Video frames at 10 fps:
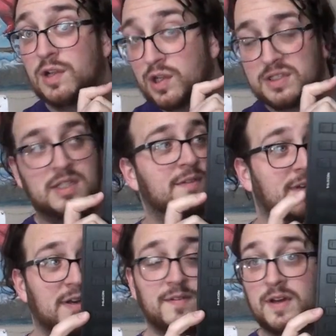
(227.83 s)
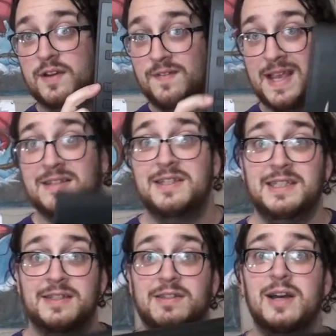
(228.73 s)
looks very, very fancy,
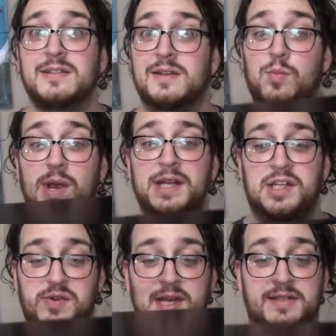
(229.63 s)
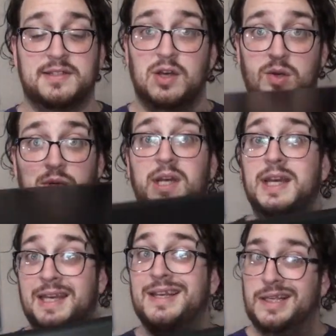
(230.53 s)
and it's got some weight to it, so
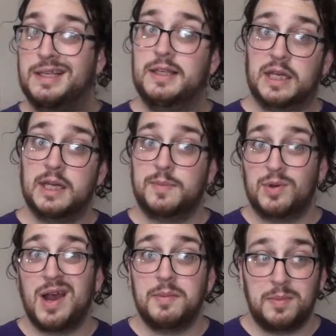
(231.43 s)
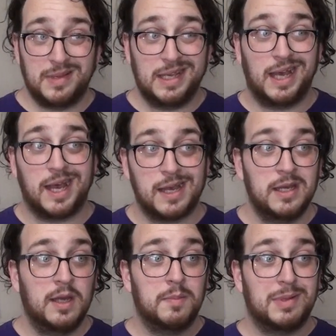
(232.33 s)
you could probably
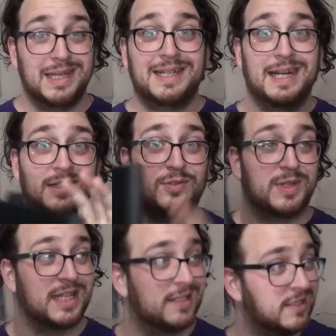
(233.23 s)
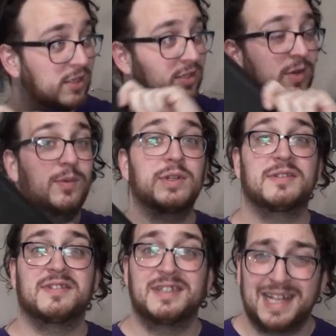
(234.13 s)
play tennis with this, although I
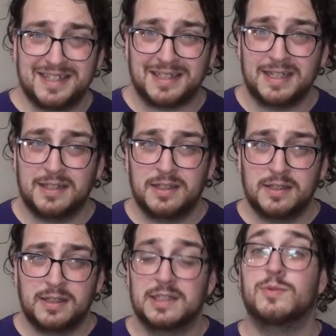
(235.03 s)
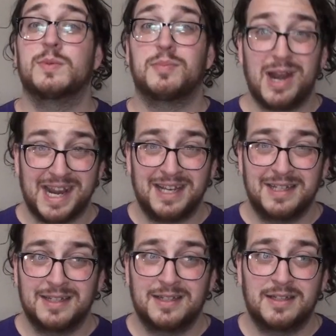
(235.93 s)
wouldn't suggest it because it would break.
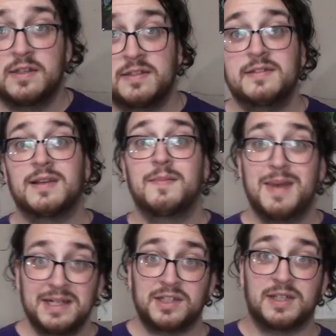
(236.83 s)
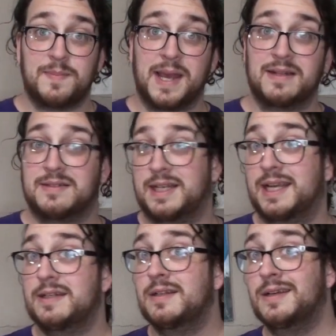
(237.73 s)
Since I mentioned the pen
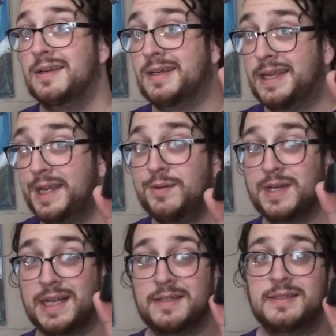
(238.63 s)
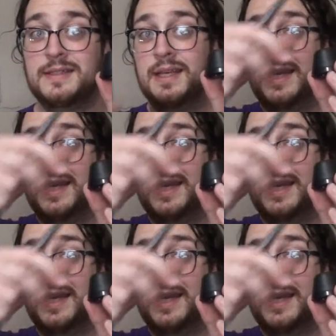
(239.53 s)
stand, here it is.